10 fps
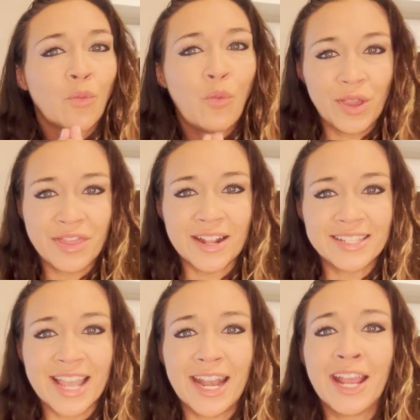With
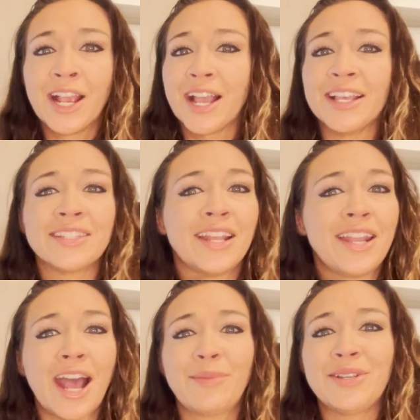that said, guys,
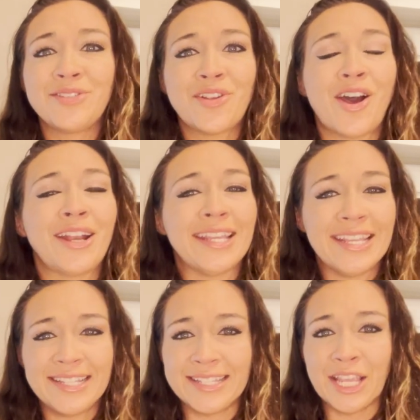anatomy is not
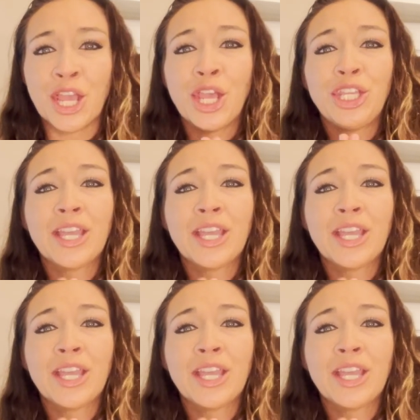easy.